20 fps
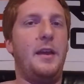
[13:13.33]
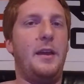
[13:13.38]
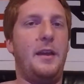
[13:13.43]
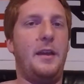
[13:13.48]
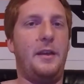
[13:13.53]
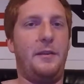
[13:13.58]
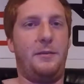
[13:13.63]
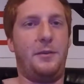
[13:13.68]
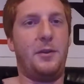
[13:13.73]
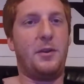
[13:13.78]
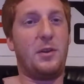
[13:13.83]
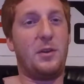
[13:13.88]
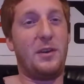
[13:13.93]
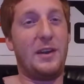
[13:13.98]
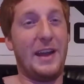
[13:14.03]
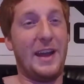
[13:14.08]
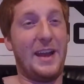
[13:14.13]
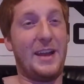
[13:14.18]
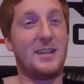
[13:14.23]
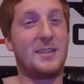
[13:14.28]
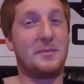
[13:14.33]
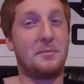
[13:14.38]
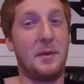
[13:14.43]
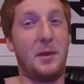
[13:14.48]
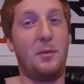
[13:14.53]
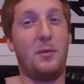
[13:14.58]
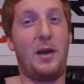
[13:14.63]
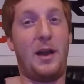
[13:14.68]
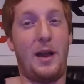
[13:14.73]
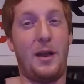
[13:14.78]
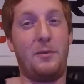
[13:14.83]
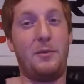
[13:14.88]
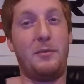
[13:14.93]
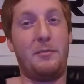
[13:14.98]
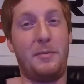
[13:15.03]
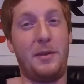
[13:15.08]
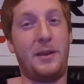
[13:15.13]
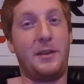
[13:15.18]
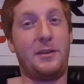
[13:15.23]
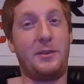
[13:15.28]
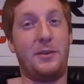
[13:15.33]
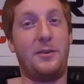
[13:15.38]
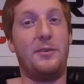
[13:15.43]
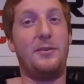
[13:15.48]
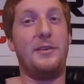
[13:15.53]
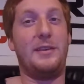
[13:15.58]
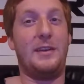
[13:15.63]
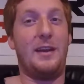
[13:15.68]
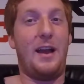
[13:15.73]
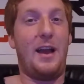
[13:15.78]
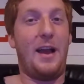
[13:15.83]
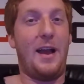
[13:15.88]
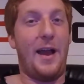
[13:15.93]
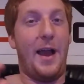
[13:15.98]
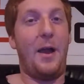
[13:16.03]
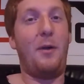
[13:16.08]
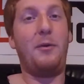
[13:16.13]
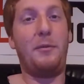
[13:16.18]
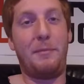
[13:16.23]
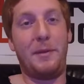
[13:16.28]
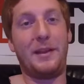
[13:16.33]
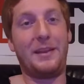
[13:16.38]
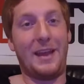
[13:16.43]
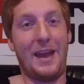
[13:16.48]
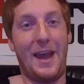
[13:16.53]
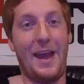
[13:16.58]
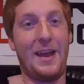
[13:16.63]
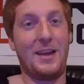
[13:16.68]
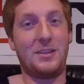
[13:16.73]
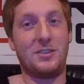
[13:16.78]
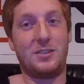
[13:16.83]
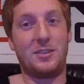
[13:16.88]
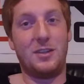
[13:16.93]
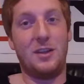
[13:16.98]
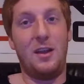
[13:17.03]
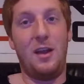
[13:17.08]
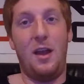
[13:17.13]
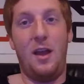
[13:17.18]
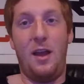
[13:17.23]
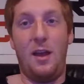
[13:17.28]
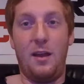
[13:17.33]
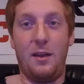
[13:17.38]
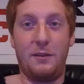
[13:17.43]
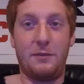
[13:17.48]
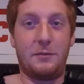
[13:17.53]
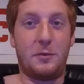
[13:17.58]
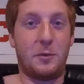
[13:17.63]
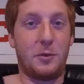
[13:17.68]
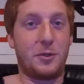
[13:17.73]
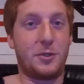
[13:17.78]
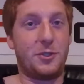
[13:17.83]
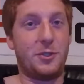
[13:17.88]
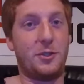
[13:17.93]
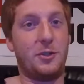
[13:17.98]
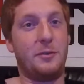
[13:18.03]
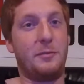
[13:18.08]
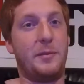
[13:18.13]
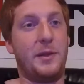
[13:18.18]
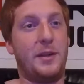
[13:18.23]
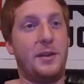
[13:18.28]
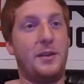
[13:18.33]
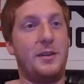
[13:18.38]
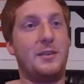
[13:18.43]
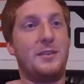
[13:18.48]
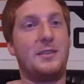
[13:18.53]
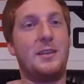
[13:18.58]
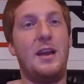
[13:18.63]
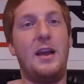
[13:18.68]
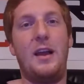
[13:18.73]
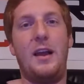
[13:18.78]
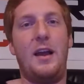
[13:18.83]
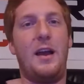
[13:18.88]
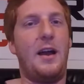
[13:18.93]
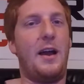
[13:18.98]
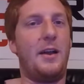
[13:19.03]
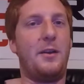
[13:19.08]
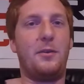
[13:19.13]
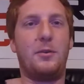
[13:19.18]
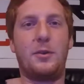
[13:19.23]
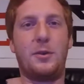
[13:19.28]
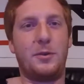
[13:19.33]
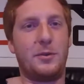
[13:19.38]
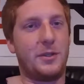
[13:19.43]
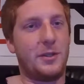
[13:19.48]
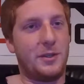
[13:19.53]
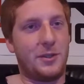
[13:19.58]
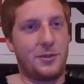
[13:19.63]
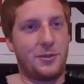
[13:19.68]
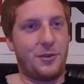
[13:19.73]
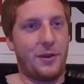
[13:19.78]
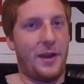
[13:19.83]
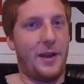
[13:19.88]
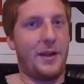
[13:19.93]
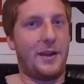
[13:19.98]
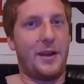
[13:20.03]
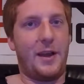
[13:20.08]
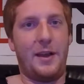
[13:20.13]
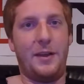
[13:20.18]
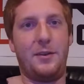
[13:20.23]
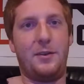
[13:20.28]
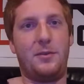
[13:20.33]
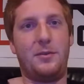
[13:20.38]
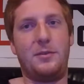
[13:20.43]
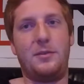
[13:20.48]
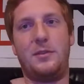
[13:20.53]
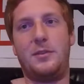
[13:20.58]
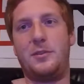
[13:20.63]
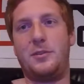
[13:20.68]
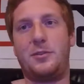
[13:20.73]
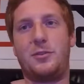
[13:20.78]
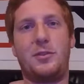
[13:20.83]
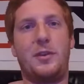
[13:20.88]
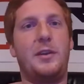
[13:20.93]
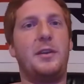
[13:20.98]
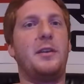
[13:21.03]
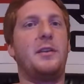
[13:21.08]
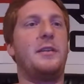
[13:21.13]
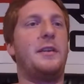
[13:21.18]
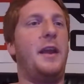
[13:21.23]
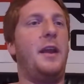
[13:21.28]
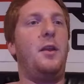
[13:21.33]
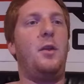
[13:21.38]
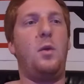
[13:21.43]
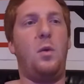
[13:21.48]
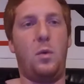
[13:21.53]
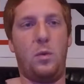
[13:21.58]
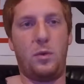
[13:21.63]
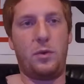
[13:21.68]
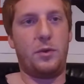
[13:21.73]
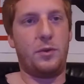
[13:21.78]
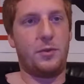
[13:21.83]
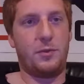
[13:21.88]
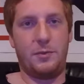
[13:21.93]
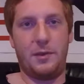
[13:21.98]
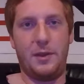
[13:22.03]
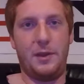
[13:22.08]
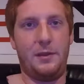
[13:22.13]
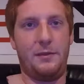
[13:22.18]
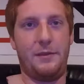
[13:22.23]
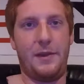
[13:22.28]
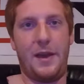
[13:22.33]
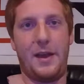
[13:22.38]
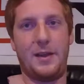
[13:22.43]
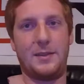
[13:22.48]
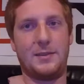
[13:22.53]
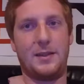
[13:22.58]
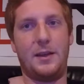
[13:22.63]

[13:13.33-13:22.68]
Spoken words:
If you're going to ask me what I would pick, though, I would pick the hatch for sure, because I don't go to the track. I don't try to take corners really fast.